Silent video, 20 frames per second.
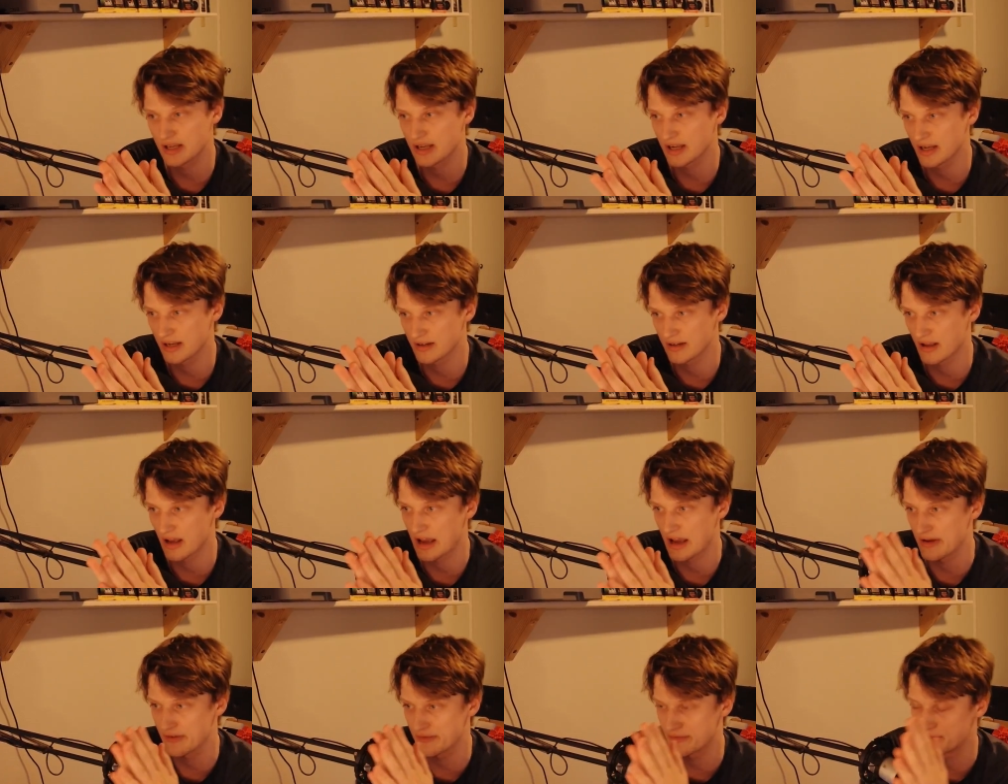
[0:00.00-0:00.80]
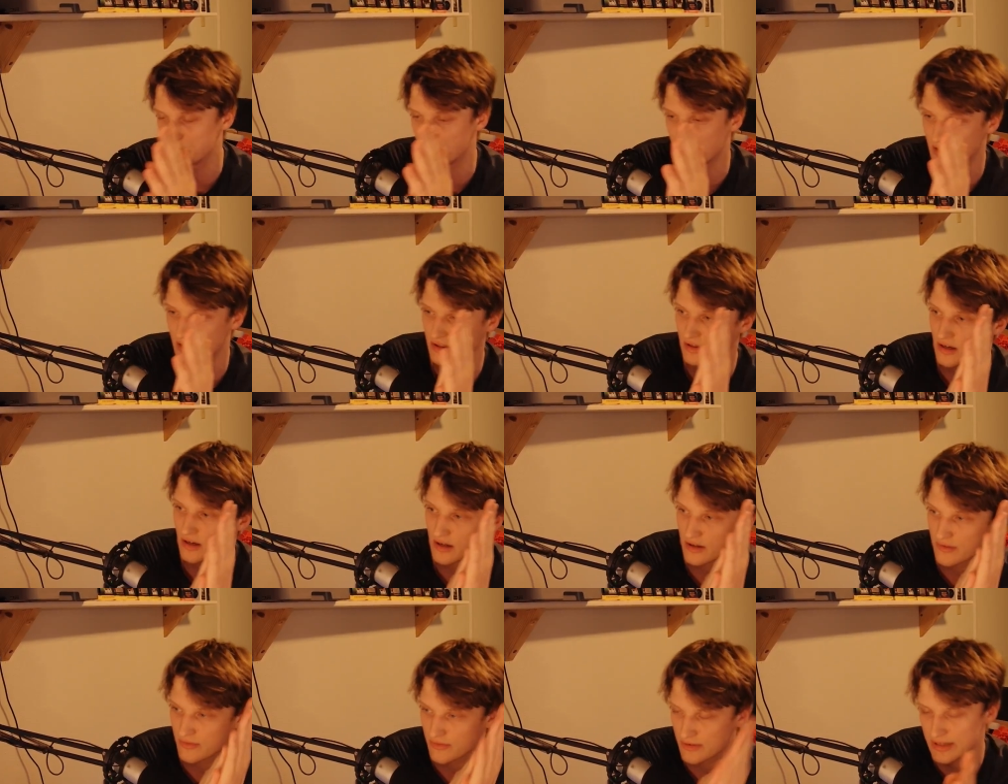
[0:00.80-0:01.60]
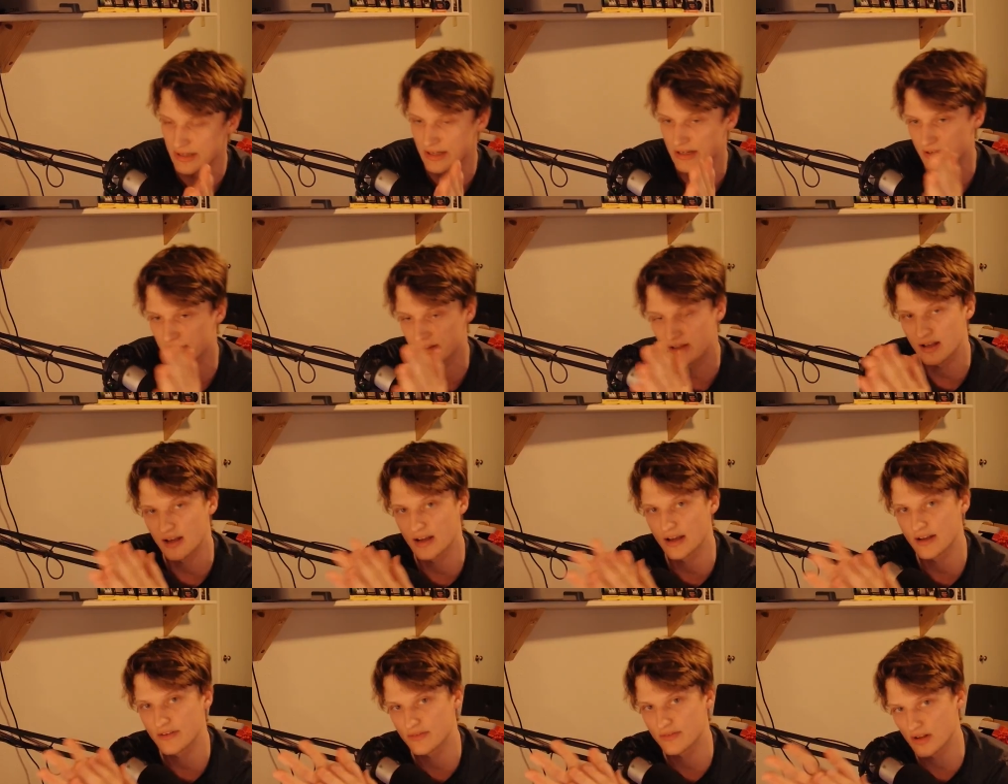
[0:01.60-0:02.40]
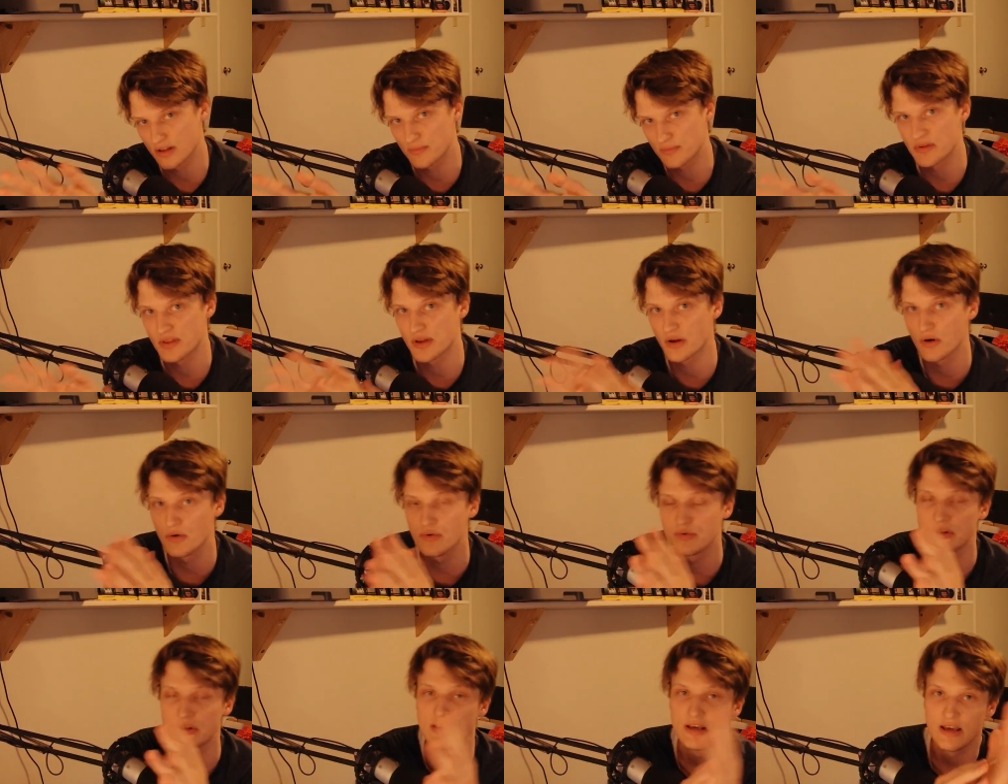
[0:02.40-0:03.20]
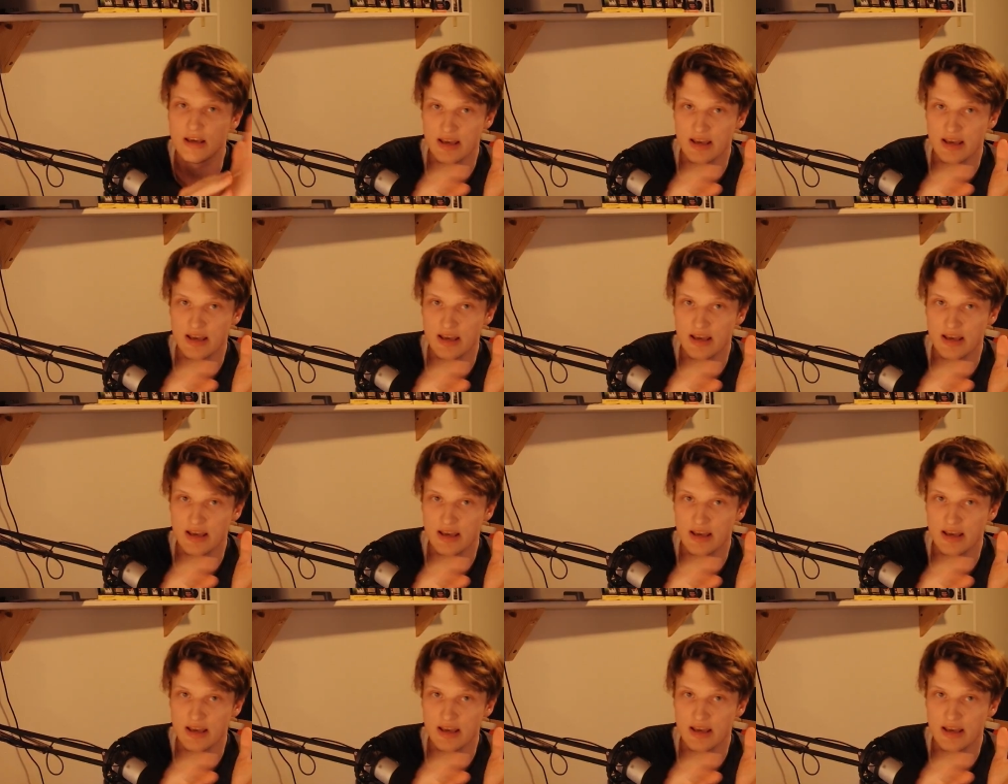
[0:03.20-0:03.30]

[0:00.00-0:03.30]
and I've done a lot of reading online for other people that own